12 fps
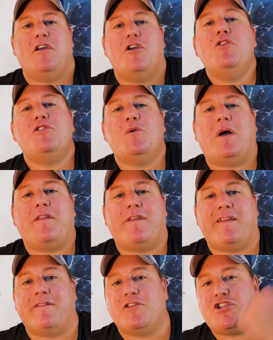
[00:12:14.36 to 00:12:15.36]
Who do I
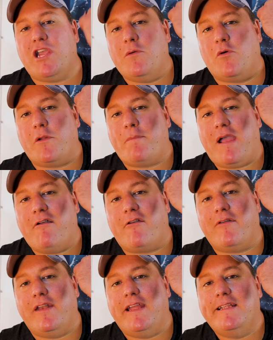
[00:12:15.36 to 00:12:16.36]
think the Shearwater
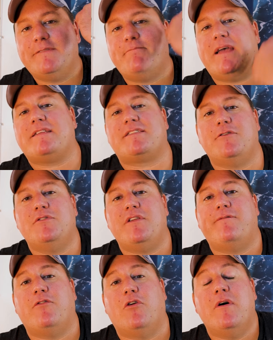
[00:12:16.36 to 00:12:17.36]
Peregrine is best
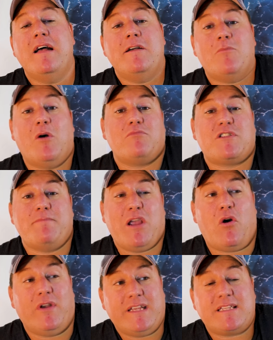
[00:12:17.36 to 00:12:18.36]
suited for? Well, to be
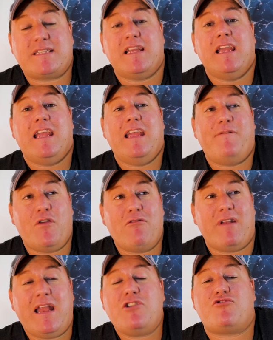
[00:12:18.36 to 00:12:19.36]
honest, if you're
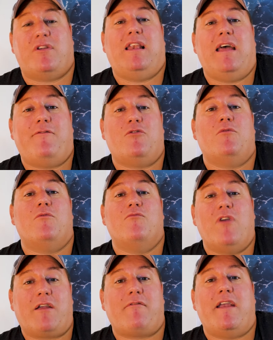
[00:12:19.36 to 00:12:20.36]
an entry-level
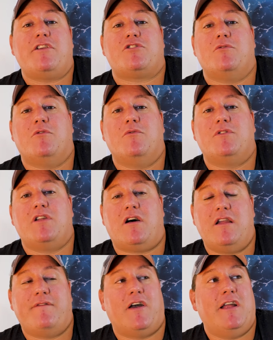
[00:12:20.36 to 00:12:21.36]
recreational
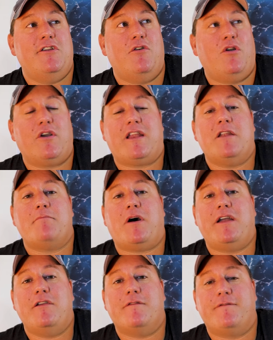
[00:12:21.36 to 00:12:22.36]
diver and you're looking to
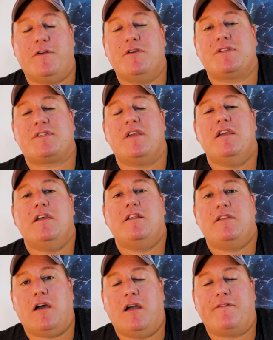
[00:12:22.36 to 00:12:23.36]
buy your first
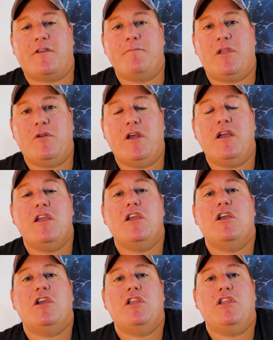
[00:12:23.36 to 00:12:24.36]
dive computer,
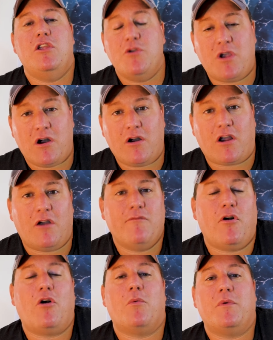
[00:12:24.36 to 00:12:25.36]
you can't go
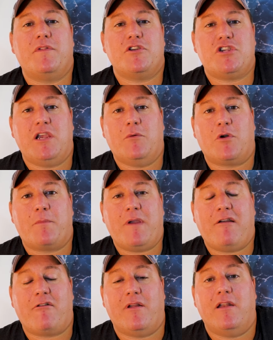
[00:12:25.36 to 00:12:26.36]
wrong with the Shearwater
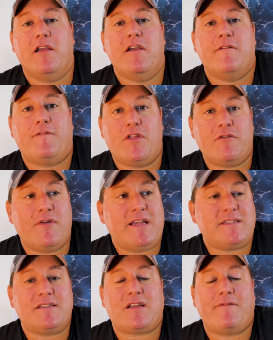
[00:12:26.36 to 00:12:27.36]
Peregrine. For the
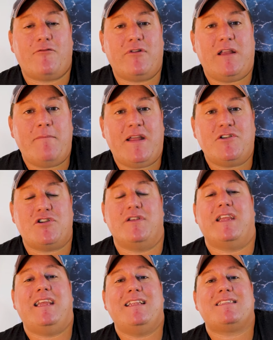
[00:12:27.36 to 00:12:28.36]
reasons I've already
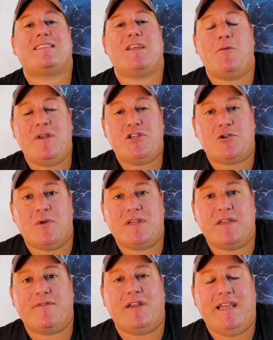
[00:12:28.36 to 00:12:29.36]
mentioned, it's so
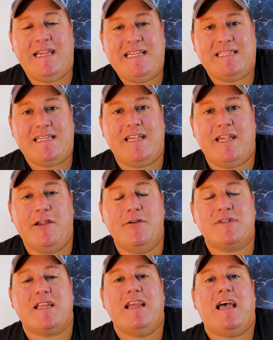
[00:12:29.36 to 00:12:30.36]
intuitive and easy to
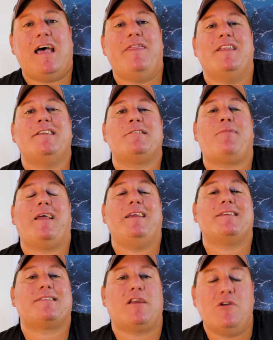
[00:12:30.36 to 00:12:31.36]
use, and the display
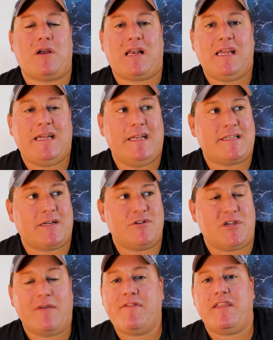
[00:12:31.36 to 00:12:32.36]
is so clear and it
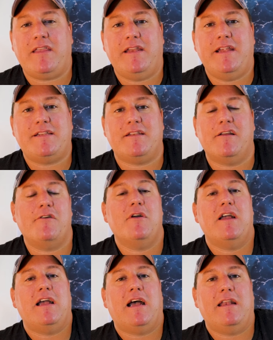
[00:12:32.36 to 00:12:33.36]
tells you everything you need to know
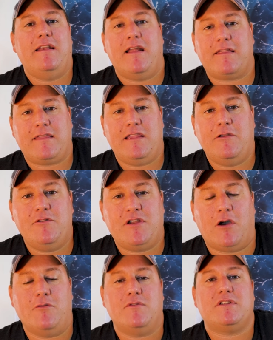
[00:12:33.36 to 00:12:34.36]
and nothing you
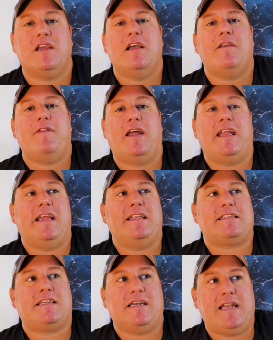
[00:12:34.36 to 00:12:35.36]
don't, that
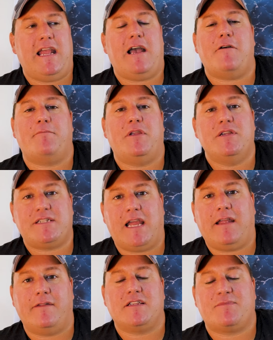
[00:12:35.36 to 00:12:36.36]
it's gonna help you
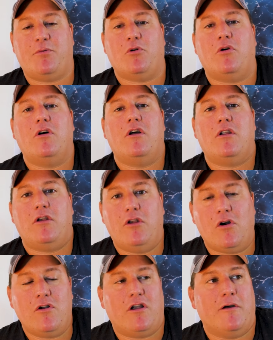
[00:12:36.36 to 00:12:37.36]
stay in the sport
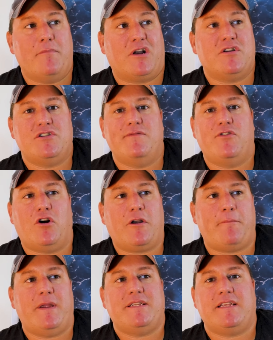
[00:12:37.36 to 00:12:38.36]
longer because you've got
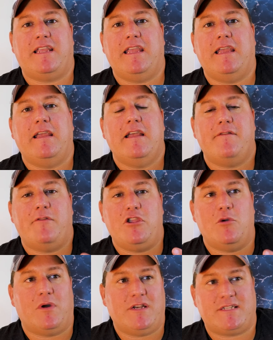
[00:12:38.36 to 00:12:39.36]
a piece of gear that
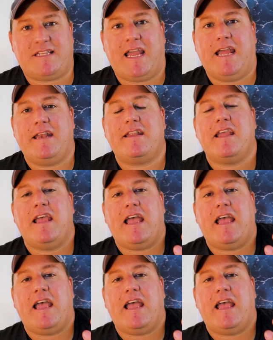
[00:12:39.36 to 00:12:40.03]
you understand